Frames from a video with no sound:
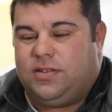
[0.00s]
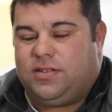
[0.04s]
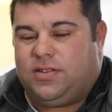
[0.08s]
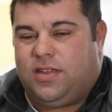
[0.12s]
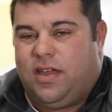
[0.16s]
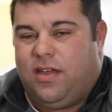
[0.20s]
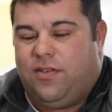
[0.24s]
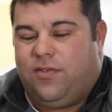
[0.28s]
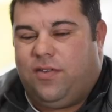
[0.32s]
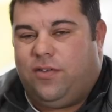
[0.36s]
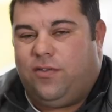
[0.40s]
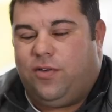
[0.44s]
is
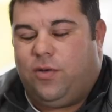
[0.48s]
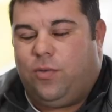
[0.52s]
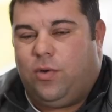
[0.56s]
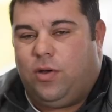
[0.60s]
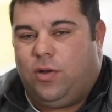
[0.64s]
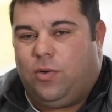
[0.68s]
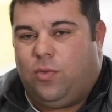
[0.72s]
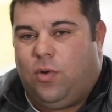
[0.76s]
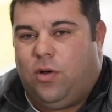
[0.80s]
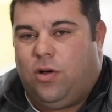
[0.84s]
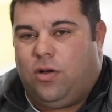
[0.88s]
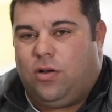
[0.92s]
to have
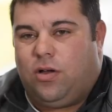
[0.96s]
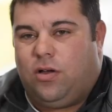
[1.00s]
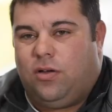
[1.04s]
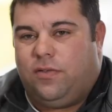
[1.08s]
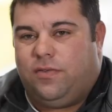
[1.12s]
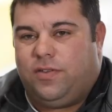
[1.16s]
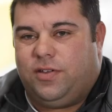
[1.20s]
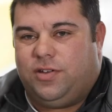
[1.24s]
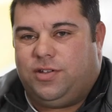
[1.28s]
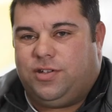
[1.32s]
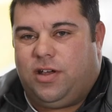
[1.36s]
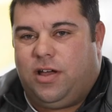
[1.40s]
everyone walk
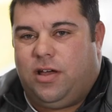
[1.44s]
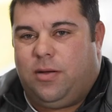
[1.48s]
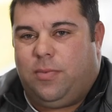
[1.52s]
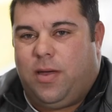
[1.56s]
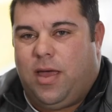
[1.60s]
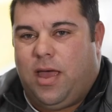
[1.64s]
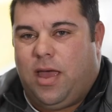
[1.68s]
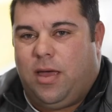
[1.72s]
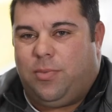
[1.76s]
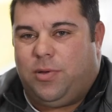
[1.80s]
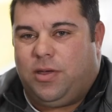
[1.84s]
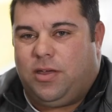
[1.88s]
off the job
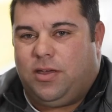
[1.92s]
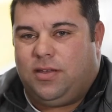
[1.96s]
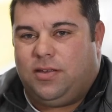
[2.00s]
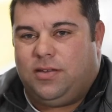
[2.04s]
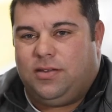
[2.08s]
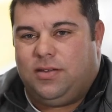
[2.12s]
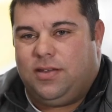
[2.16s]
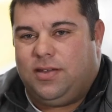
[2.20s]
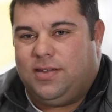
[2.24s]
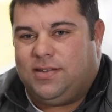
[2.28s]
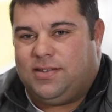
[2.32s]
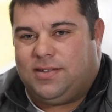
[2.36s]
happy.
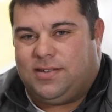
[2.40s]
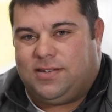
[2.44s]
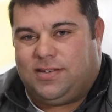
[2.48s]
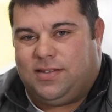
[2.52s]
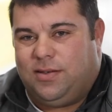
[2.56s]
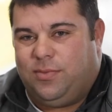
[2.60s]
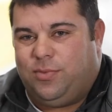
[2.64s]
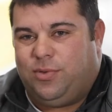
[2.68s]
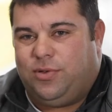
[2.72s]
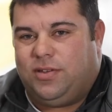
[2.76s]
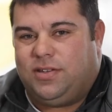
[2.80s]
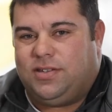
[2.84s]
It's as
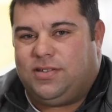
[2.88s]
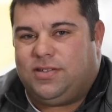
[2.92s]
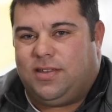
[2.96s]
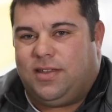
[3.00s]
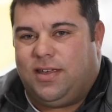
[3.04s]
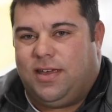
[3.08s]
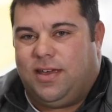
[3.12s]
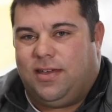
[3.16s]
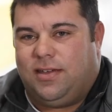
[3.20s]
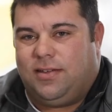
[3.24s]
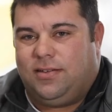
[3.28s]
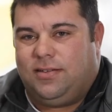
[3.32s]
simple as
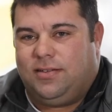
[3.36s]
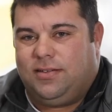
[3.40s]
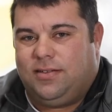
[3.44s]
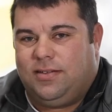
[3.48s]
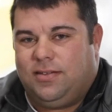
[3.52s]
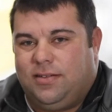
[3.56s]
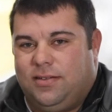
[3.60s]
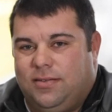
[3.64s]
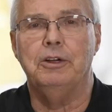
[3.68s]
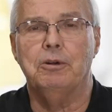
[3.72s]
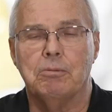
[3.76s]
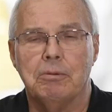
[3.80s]
that.
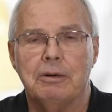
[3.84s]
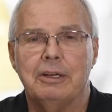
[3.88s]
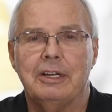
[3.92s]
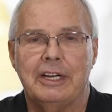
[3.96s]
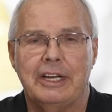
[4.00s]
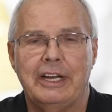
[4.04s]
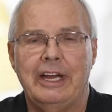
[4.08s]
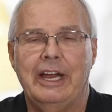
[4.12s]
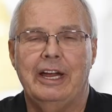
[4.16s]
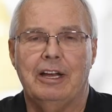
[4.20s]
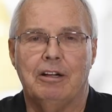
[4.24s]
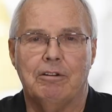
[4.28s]
You
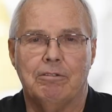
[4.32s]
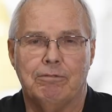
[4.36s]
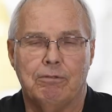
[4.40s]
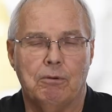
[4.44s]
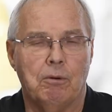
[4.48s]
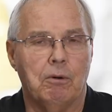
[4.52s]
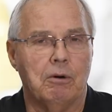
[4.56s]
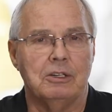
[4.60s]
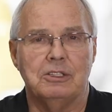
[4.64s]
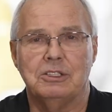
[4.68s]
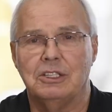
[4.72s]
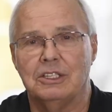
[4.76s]
really
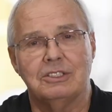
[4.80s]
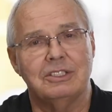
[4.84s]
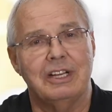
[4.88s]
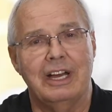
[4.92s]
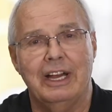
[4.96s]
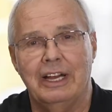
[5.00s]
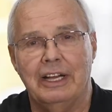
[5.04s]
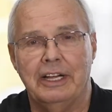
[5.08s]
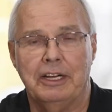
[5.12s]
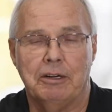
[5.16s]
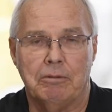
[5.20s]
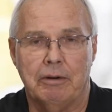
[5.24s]
can't afford
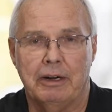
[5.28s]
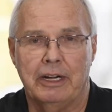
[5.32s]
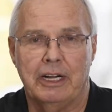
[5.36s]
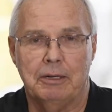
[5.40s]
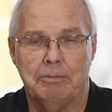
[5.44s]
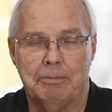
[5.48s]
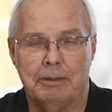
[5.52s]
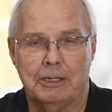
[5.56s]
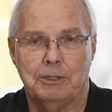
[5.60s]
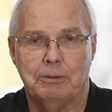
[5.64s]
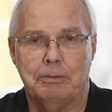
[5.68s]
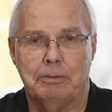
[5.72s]
just any
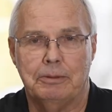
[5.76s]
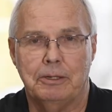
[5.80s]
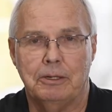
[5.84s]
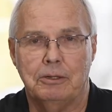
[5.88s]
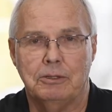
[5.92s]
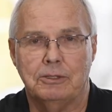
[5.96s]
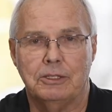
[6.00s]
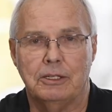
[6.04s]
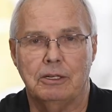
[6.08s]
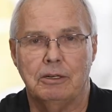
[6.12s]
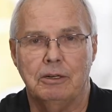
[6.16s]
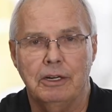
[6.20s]
ready-mix
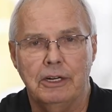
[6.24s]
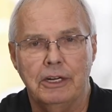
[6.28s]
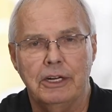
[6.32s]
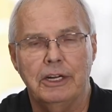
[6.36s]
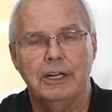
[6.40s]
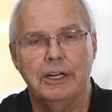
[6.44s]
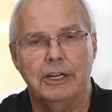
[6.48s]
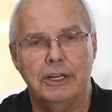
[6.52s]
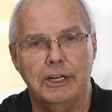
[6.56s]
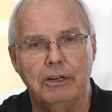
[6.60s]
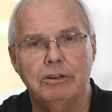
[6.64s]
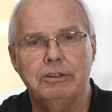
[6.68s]
producer.
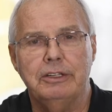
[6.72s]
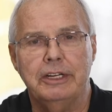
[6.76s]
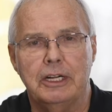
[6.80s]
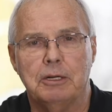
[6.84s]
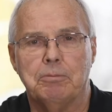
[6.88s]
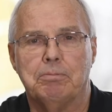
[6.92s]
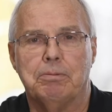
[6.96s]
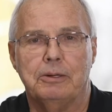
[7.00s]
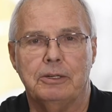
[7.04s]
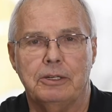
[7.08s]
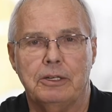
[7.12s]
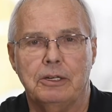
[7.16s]

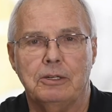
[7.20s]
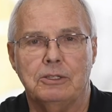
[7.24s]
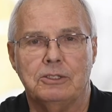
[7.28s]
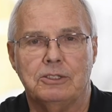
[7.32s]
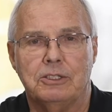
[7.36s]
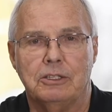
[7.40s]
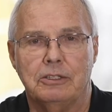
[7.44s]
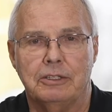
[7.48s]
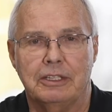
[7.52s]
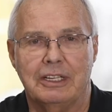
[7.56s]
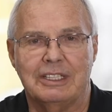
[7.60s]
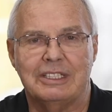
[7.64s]
You need a
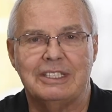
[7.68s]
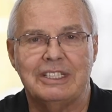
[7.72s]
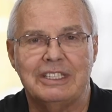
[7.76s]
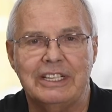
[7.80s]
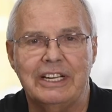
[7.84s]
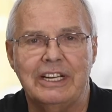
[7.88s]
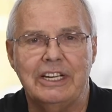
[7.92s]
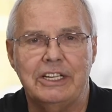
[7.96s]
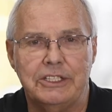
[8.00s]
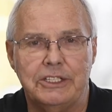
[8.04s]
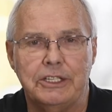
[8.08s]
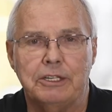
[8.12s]
producer
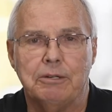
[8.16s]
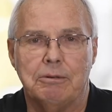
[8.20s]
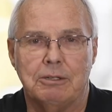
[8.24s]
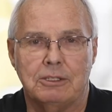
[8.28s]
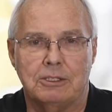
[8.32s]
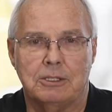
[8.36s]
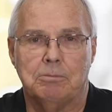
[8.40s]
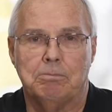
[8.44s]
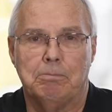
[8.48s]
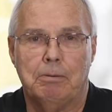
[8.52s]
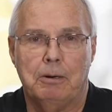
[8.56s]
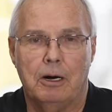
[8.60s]
that
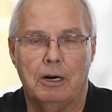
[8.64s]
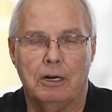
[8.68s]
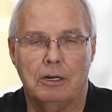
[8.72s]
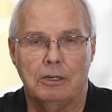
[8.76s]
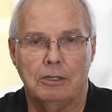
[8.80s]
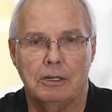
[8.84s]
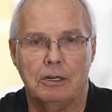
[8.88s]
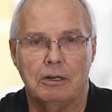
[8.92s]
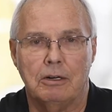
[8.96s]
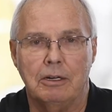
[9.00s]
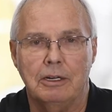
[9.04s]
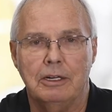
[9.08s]
sees you as a
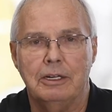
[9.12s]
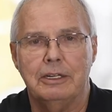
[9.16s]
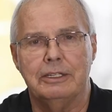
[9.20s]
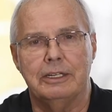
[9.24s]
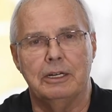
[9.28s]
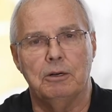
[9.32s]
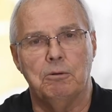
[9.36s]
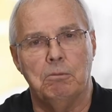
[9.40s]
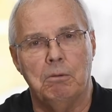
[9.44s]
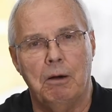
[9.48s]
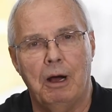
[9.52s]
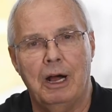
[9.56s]
partner,
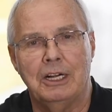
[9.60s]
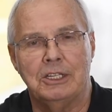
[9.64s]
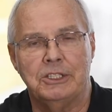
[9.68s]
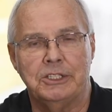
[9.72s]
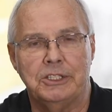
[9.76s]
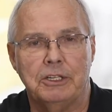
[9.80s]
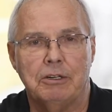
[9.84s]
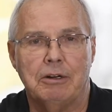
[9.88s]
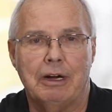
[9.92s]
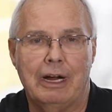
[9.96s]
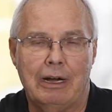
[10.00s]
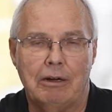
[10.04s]
that
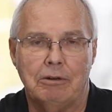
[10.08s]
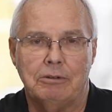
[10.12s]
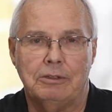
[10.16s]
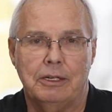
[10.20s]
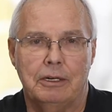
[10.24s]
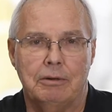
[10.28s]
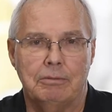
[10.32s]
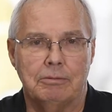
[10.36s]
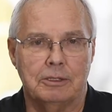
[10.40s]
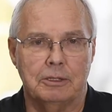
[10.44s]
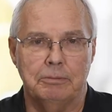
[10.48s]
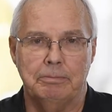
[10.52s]
wants your
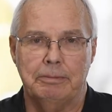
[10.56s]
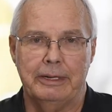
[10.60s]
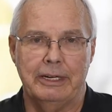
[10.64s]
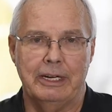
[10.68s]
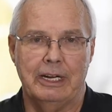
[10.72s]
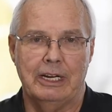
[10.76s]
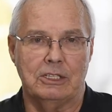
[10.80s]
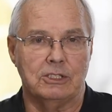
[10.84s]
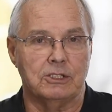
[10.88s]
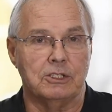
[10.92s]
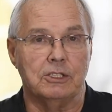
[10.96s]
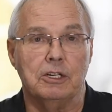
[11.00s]
outcome
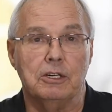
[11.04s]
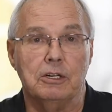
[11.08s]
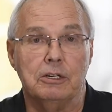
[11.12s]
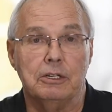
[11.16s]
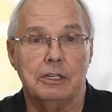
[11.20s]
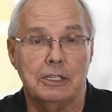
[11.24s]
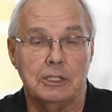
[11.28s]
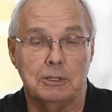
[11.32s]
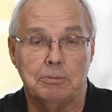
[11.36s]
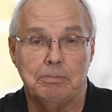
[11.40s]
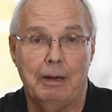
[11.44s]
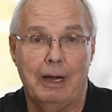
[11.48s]
to be as
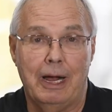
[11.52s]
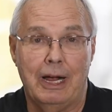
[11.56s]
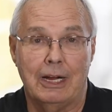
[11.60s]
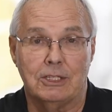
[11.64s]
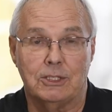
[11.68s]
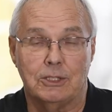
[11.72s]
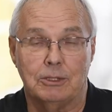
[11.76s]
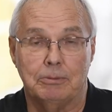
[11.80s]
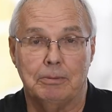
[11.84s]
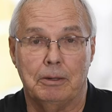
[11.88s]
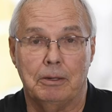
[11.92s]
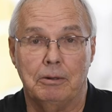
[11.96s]
good as
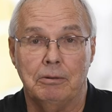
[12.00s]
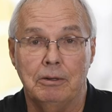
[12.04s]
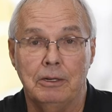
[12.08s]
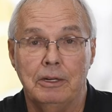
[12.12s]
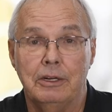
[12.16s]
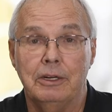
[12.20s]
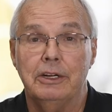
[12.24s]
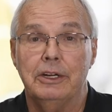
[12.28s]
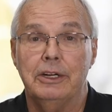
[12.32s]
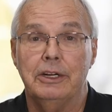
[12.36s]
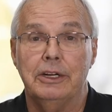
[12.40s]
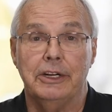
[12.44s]

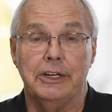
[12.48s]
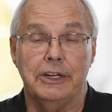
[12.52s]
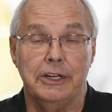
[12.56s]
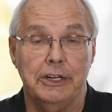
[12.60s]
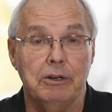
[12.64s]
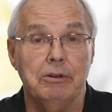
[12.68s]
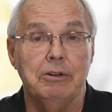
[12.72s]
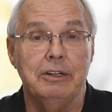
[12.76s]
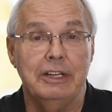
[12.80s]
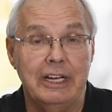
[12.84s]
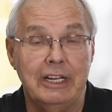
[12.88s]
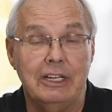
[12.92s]
possible.
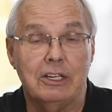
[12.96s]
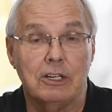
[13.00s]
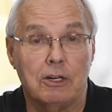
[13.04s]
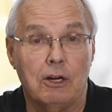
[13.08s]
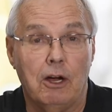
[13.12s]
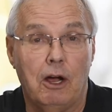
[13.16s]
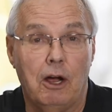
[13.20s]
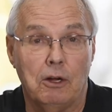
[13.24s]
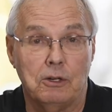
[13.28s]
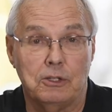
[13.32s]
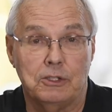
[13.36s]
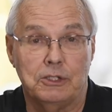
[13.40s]
You
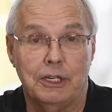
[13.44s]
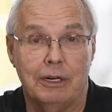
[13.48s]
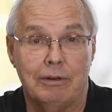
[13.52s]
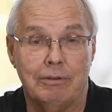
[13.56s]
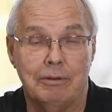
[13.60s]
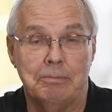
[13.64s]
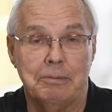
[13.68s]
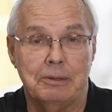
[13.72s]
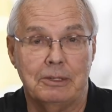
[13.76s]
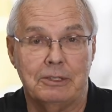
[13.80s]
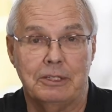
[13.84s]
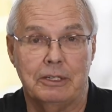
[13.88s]
need to call
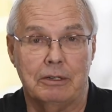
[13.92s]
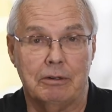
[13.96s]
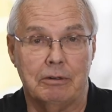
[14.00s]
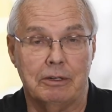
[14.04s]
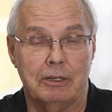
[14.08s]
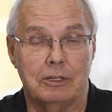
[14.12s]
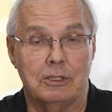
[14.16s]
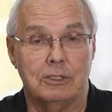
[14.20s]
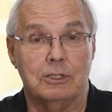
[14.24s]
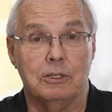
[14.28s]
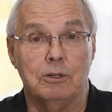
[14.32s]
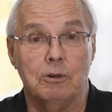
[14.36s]
Shelby
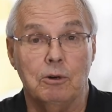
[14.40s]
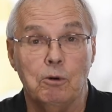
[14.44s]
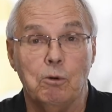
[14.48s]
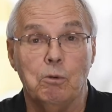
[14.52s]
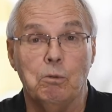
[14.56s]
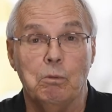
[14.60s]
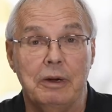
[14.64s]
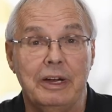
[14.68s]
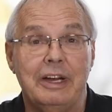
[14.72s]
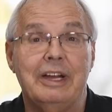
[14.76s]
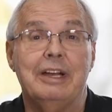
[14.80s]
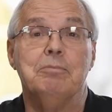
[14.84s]

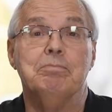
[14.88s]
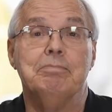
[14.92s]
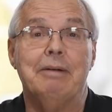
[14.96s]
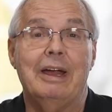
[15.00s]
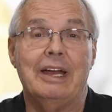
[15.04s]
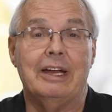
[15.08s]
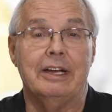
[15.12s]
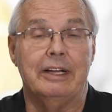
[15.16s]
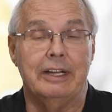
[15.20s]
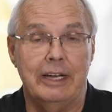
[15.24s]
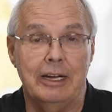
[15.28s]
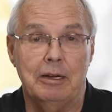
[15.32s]
Materials. We
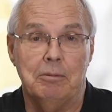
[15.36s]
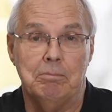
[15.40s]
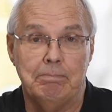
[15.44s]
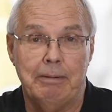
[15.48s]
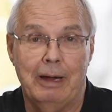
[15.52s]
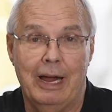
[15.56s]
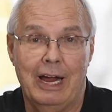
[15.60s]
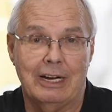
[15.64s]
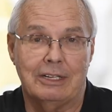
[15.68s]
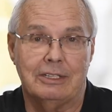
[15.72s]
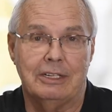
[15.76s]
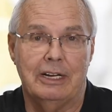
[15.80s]
can make an
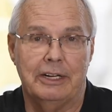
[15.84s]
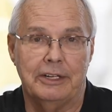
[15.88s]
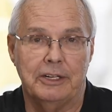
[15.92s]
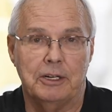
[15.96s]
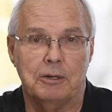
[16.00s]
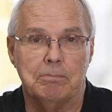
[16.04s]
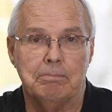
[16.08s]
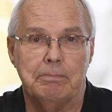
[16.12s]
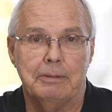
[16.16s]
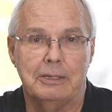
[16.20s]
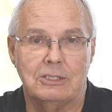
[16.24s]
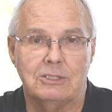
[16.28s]

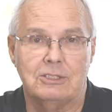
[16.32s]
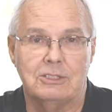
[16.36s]
impact on your